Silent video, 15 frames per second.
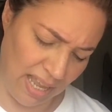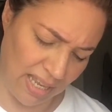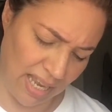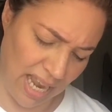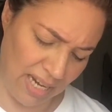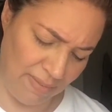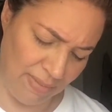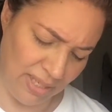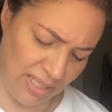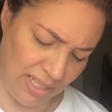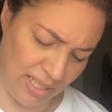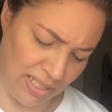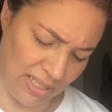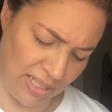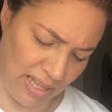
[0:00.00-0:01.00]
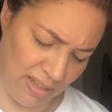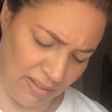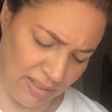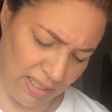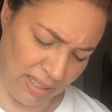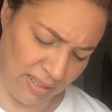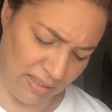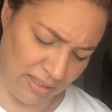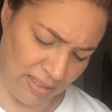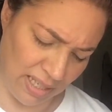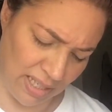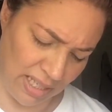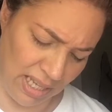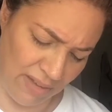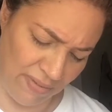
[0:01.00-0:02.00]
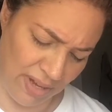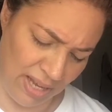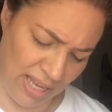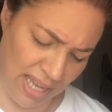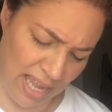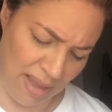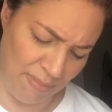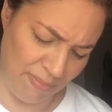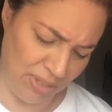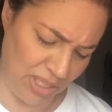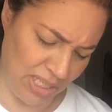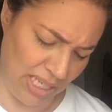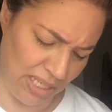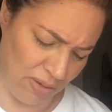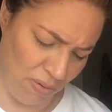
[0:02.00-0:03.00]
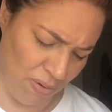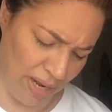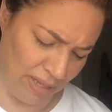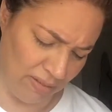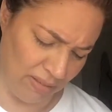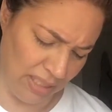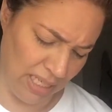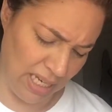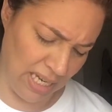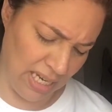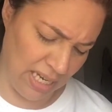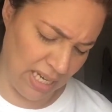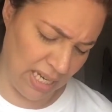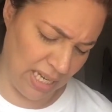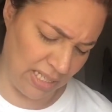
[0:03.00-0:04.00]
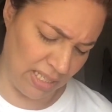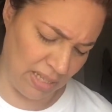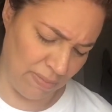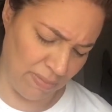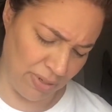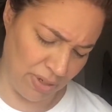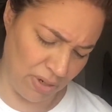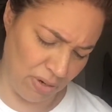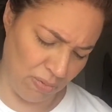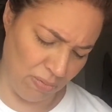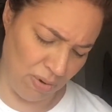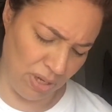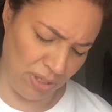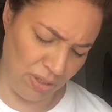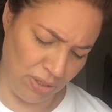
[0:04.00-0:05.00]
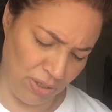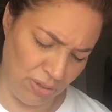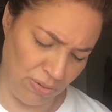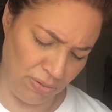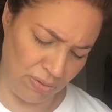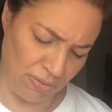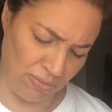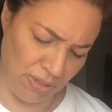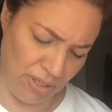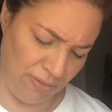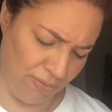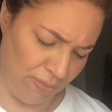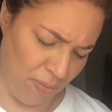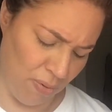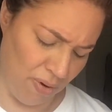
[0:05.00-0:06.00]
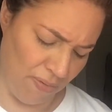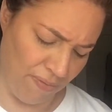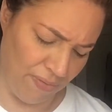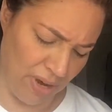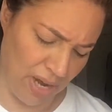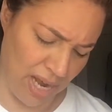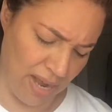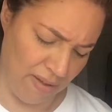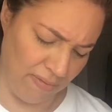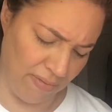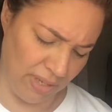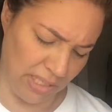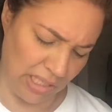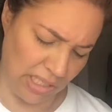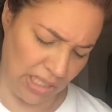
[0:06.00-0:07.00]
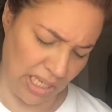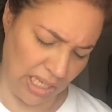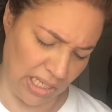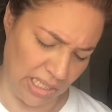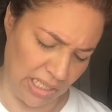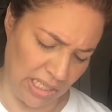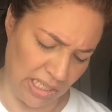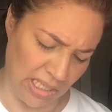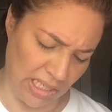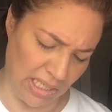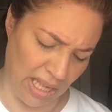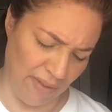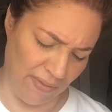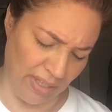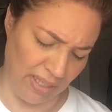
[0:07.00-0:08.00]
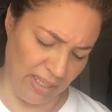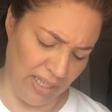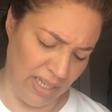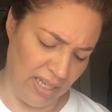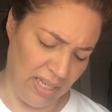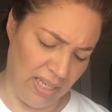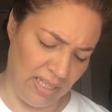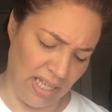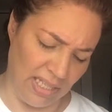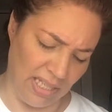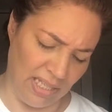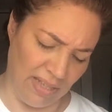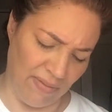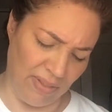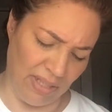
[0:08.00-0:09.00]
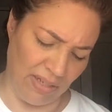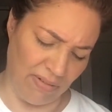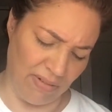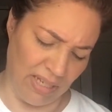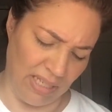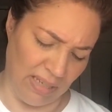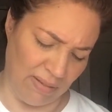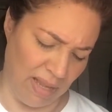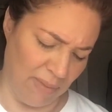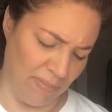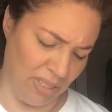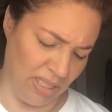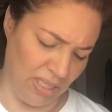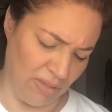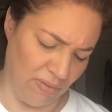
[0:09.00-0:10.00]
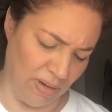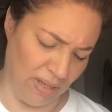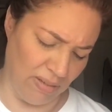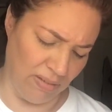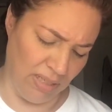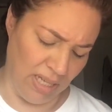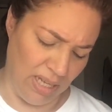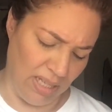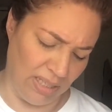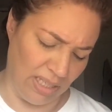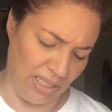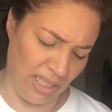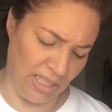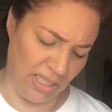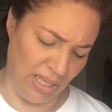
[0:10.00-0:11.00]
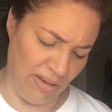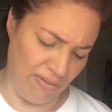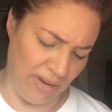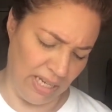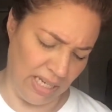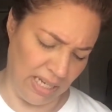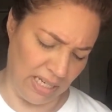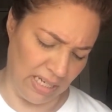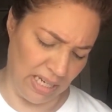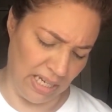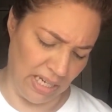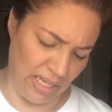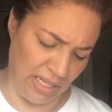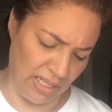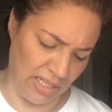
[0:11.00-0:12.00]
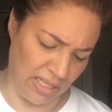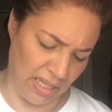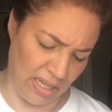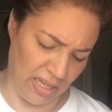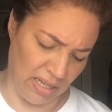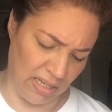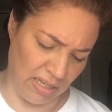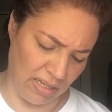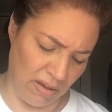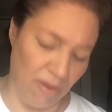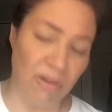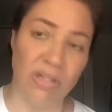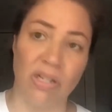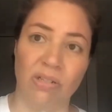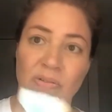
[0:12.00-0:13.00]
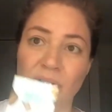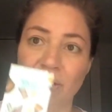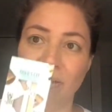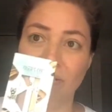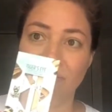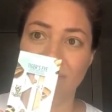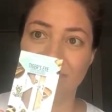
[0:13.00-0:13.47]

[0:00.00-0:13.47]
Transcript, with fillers: cannabis sativa, hemp seed oil, as number one, two, three, four, five, six, seven. That's the seventh ingredient, hemp seed oil. The sixth ingredient is coconut oil.